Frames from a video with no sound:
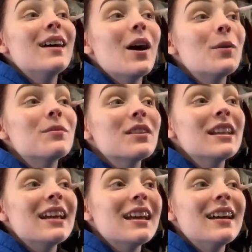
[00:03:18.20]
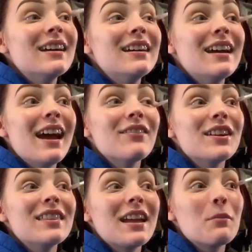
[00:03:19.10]
Hopefully
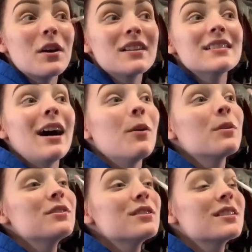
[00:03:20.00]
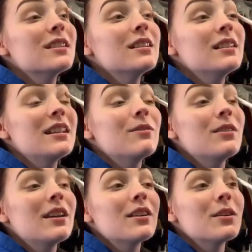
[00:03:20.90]
everything works out. We're just gonna leave
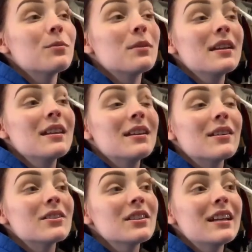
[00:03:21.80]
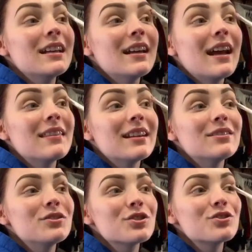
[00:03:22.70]
here really early and
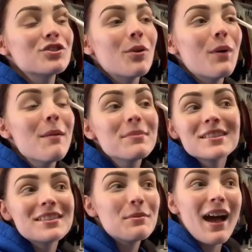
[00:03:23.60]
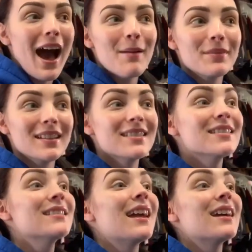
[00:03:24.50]
then just show up and see what
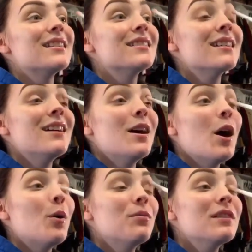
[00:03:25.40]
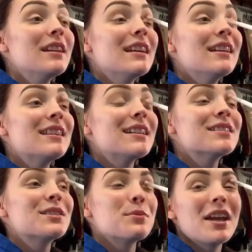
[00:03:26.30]
happens, and hopefully
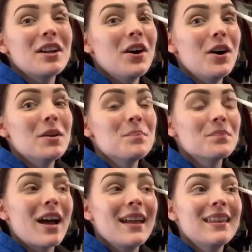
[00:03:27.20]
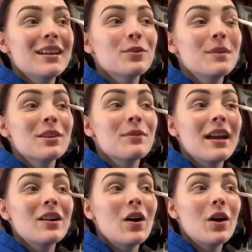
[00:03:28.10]
that's the right call. Yeah. I think it'll be the
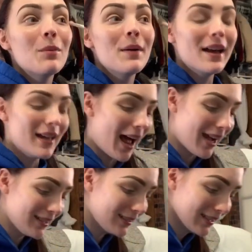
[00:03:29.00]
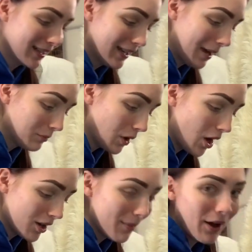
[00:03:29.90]
right call, but I am
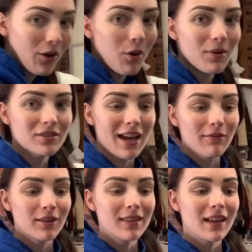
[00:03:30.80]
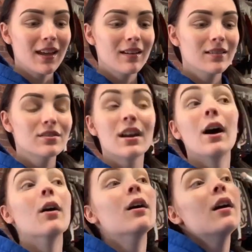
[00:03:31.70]
wrong about almost everything,
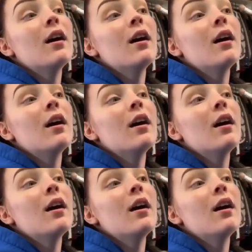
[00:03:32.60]
so